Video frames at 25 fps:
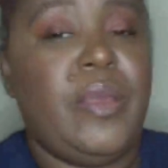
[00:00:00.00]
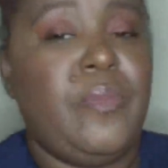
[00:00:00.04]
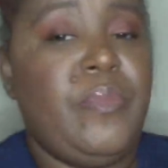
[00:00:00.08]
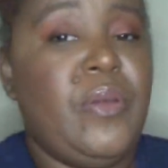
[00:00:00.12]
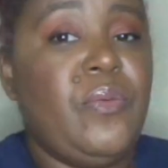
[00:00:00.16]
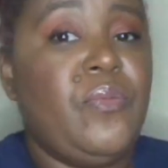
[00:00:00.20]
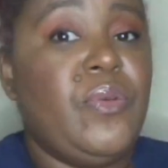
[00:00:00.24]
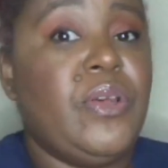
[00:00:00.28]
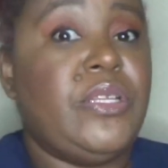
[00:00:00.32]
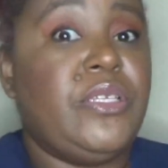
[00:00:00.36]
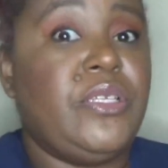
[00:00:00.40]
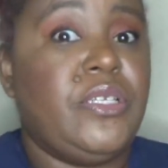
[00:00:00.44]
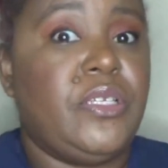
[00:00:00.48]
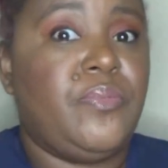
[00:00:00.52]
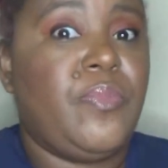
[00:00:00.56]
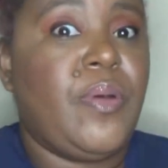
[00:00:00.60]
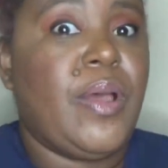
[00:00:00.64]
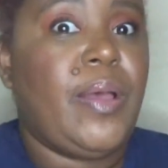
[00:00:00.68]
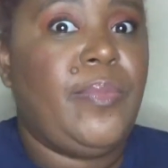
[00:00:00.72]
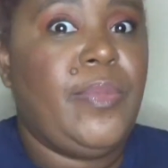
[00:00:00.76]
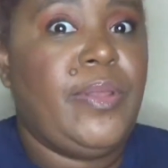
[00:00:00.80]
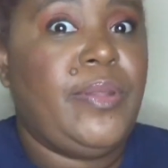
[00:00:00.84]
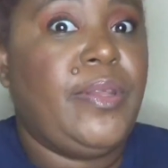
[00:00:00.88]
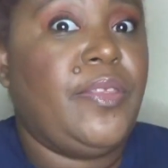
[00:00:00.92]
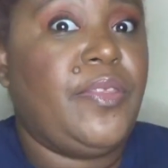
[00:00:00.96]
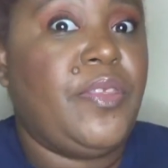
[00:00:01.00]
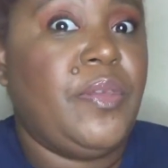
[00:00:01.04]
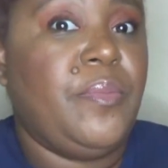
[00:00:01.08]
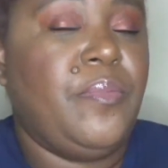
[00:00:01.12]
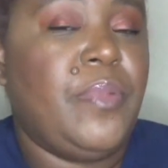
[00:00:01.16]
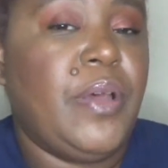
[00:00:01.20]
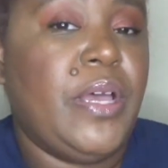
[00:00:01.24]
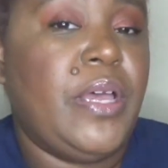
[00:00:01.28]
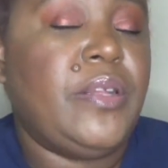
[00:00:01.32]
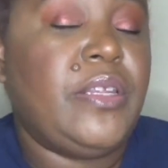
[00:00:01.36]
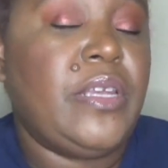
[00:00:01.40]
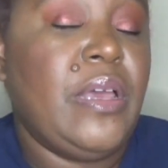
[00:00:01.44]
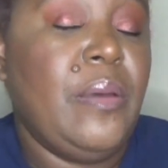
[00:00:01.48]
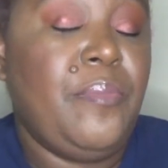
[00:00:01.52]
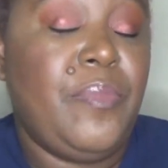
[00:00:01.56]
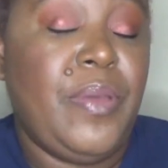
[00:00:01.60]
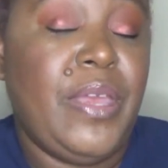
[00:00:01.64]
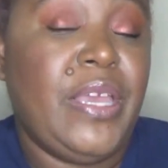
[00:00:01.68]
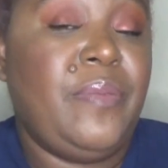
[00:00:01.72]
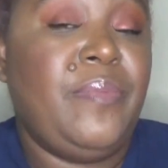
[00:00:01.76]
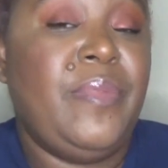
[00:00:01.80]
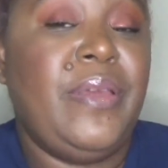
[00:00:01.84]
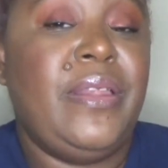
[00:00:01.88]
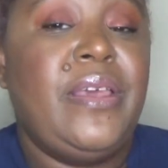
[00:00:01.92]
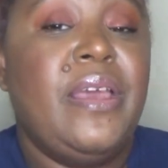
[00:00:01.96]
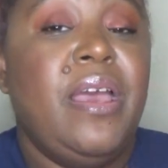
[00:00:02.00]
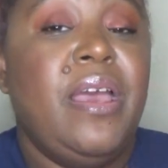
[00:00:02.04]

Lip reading: me, which is probably nothing but pigment.